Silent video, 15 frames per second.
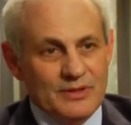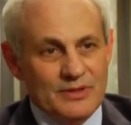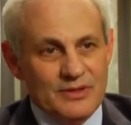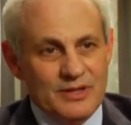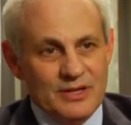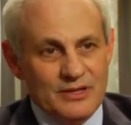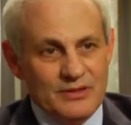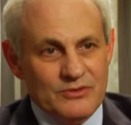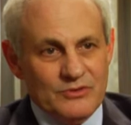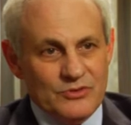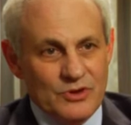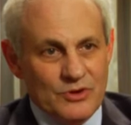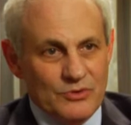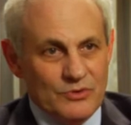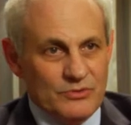that has
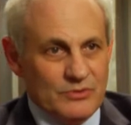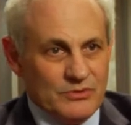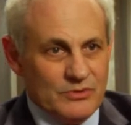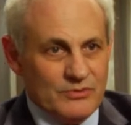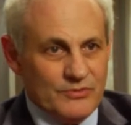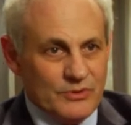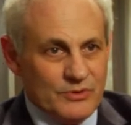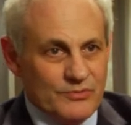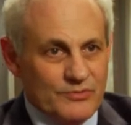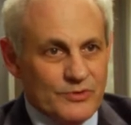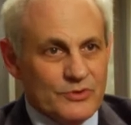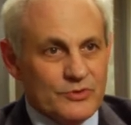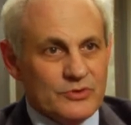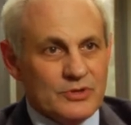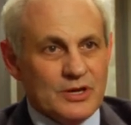shown for the
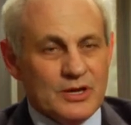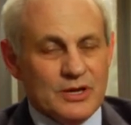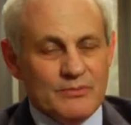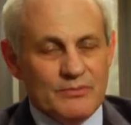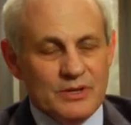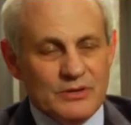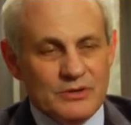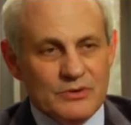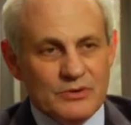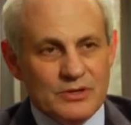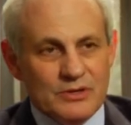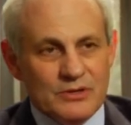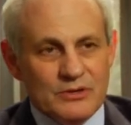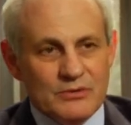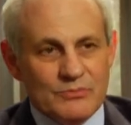first time that you
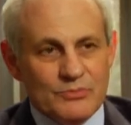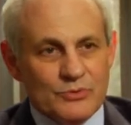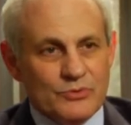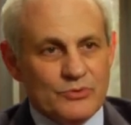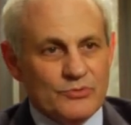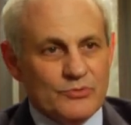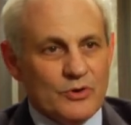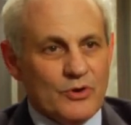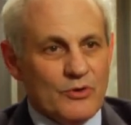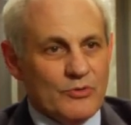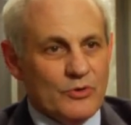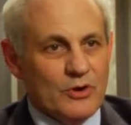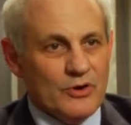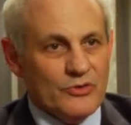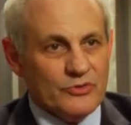can improve
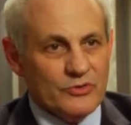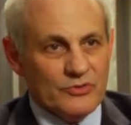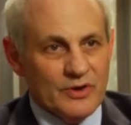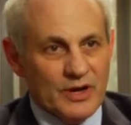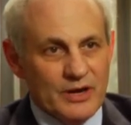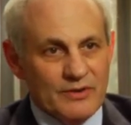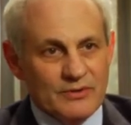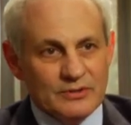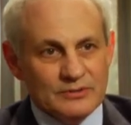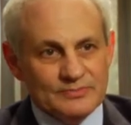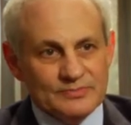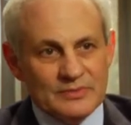overall survival